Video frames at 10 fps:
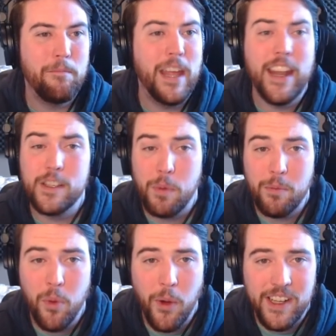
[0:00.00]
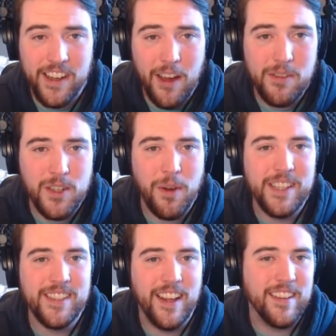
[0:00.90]
It has been pointed out to
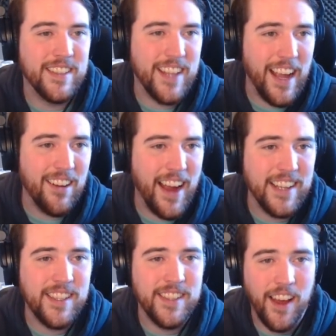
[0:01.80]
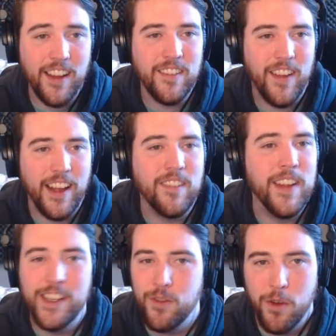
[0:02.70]
us that this arras is
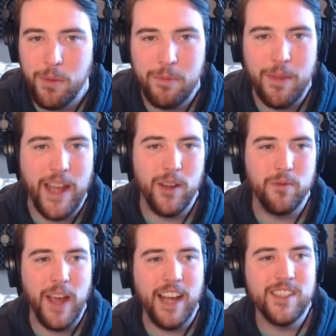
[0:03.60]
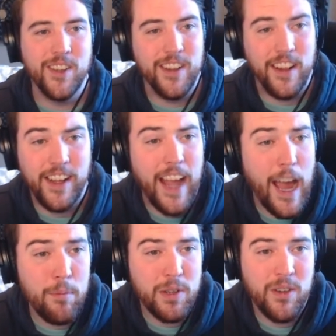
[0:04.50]
unlikely to have been manufactured in the
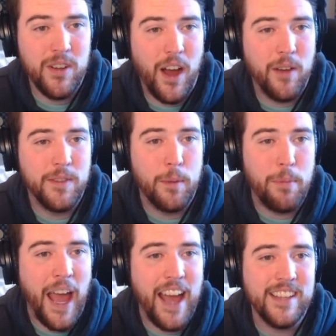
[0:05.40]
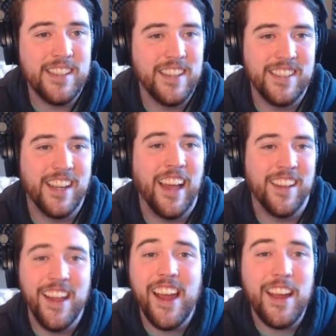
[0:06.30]
capital of the Pas de
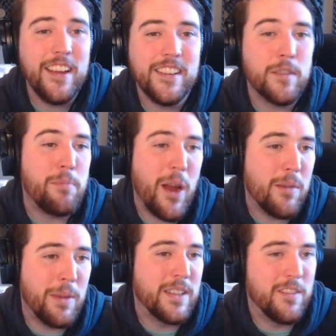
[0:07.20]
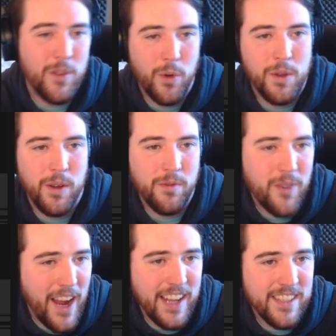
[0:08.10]
Calais department of northern
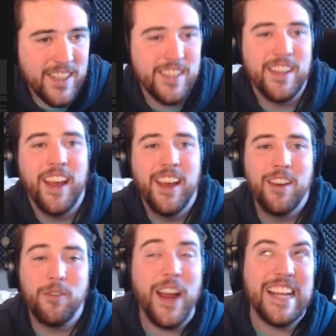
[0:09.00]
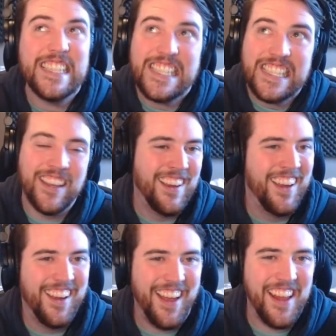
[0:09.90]
France, France,
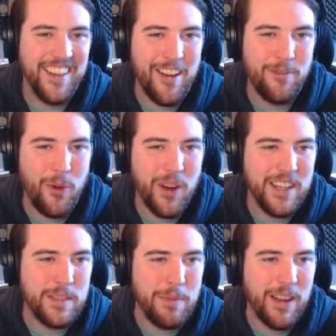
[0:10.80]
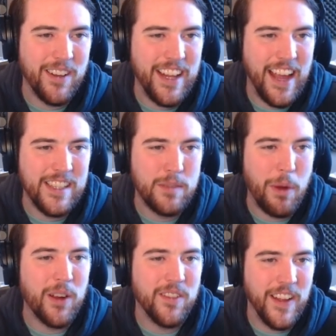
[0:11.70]
and therefore it is merely a
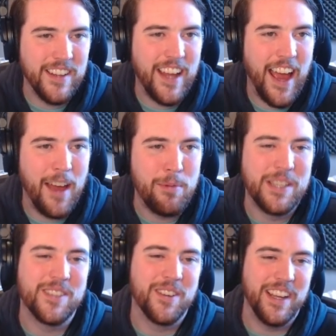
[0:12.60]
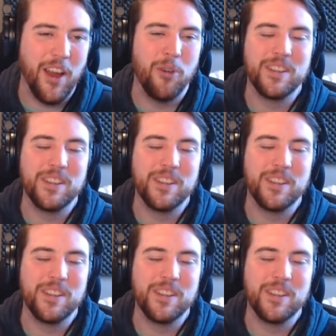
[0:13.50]
sparkling tapestry. Oh,